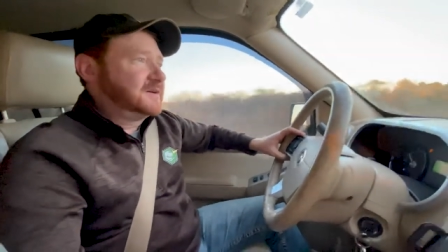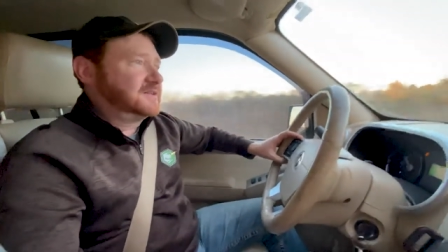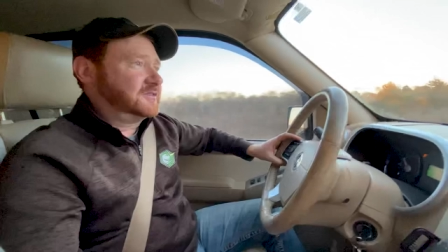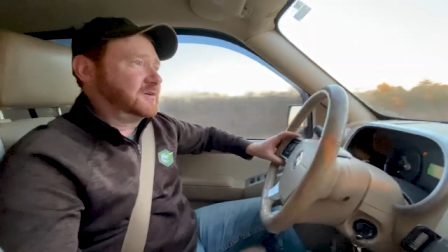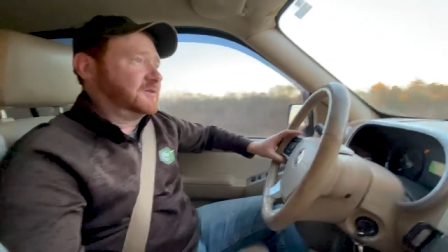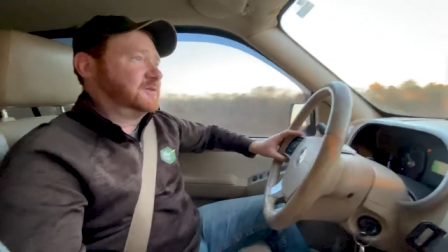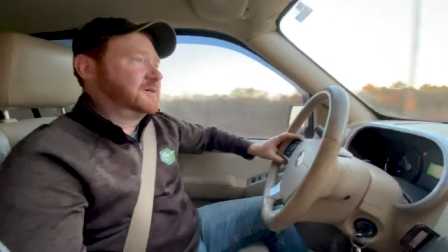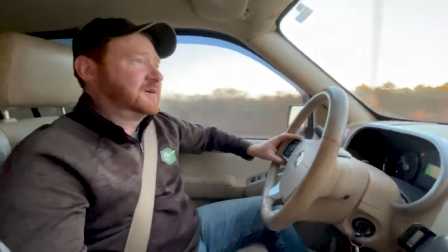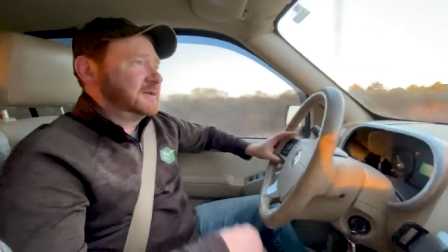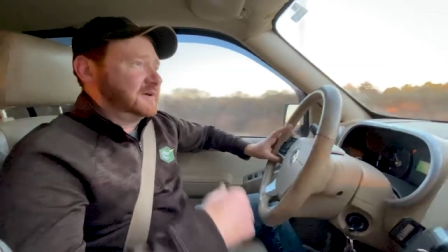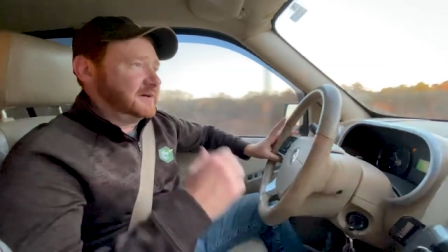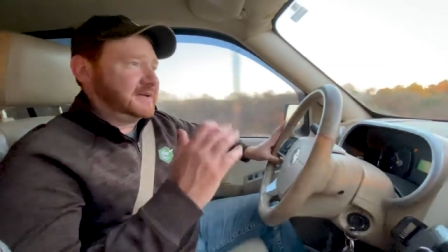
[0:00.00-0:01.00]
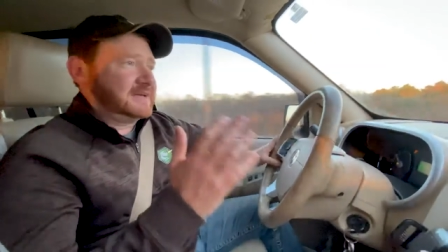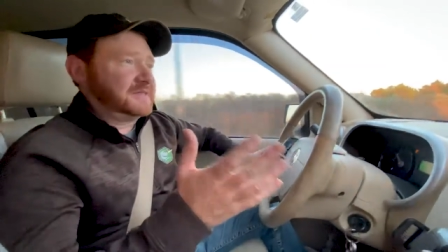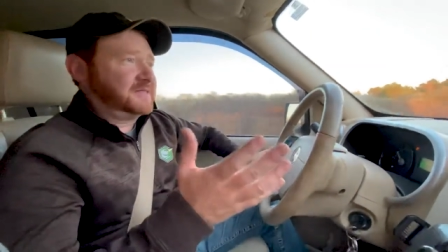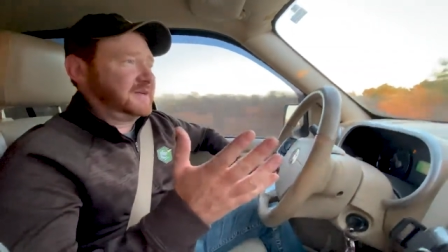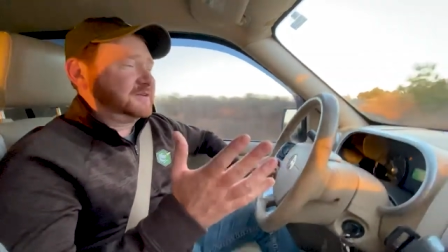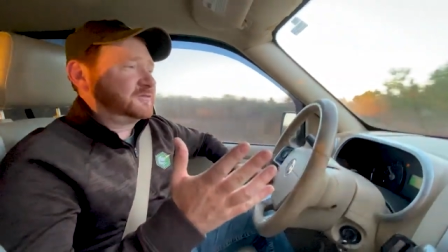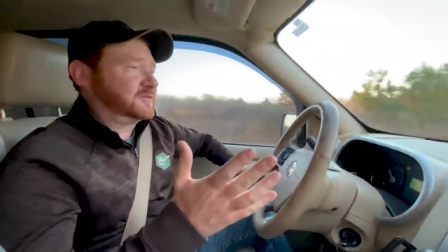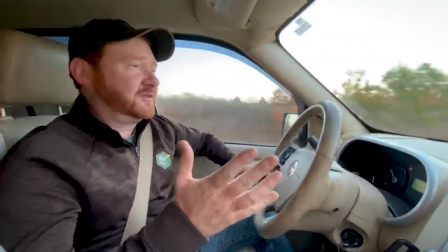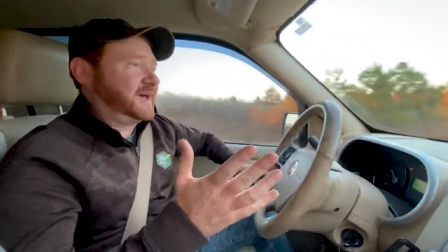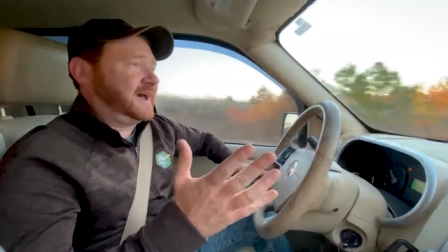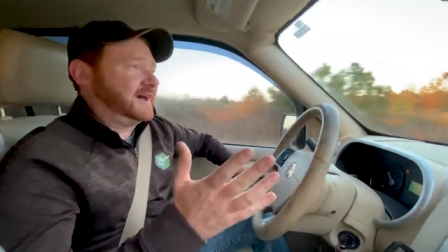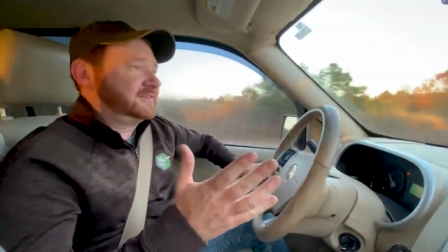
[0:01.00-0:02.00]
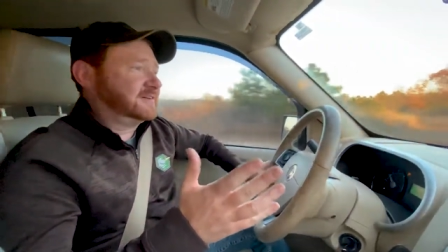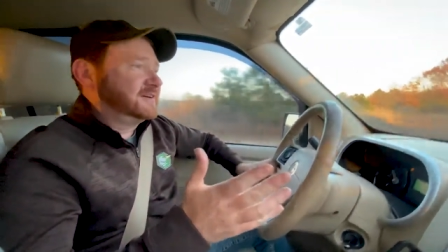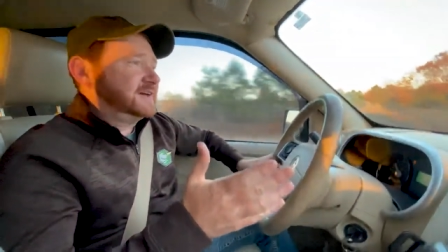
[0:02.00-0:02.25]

So, again, thanks for that.